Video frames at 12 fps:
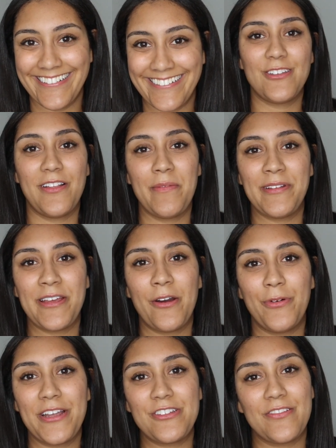So let me
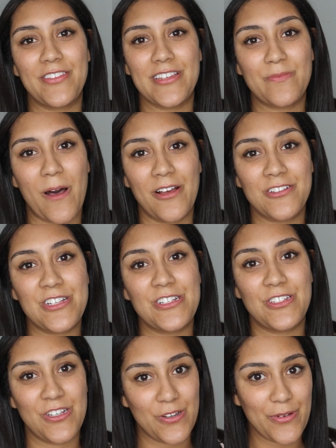know which of these
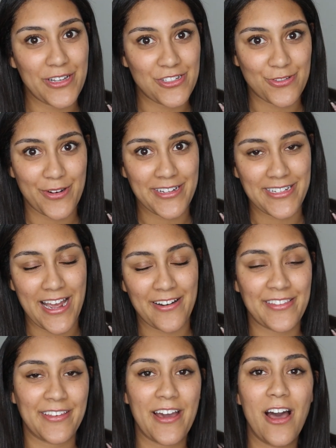polishes you enjoyed down
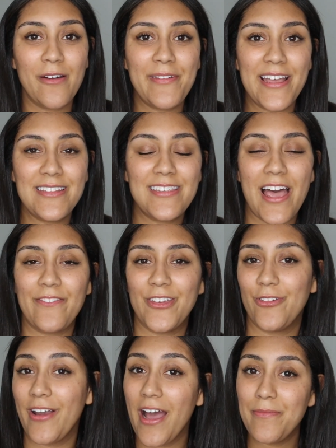in the comments. Have you
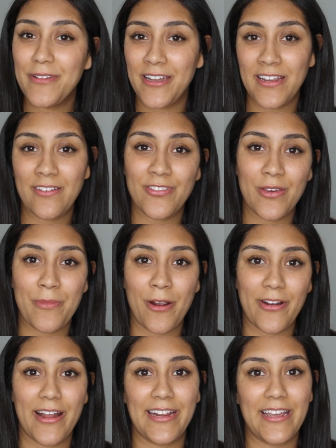grabbed any of them
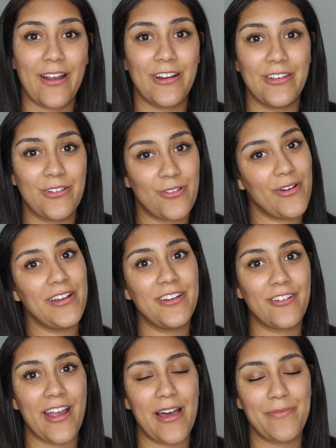already? Are you going to
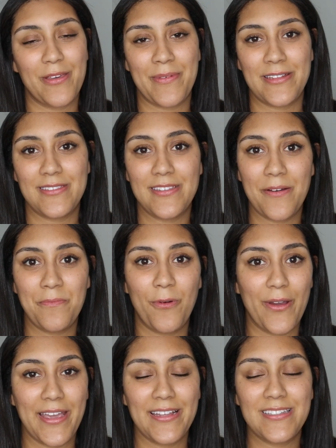grab them at some
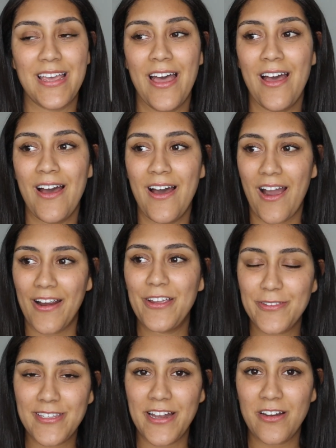point? Are you
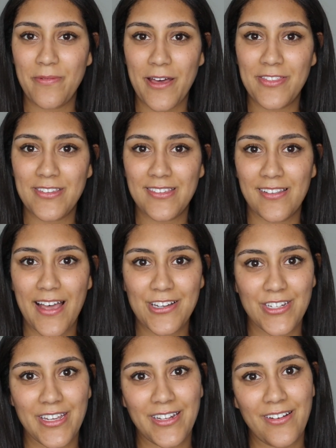excited about this
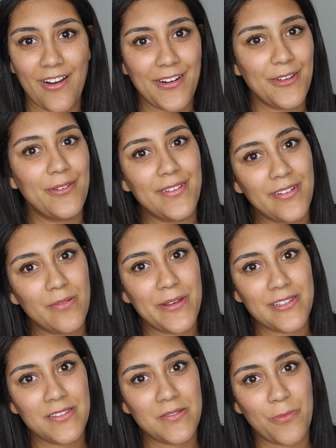collection? Are you a little
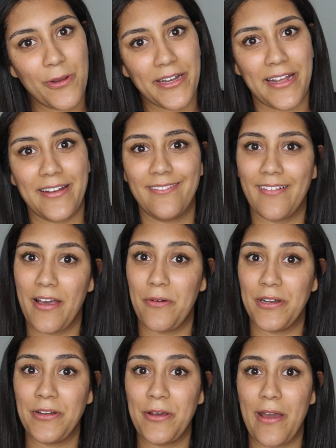bit disappointed? I
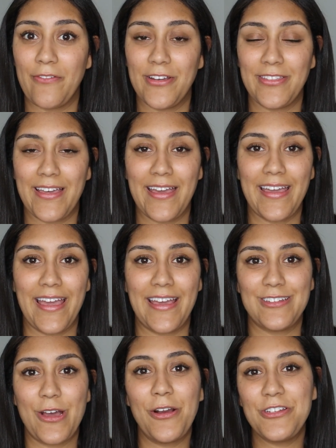want to know everything
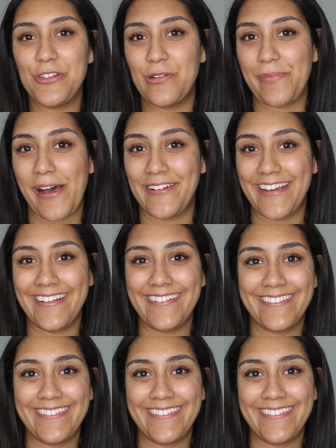and talk to you about it.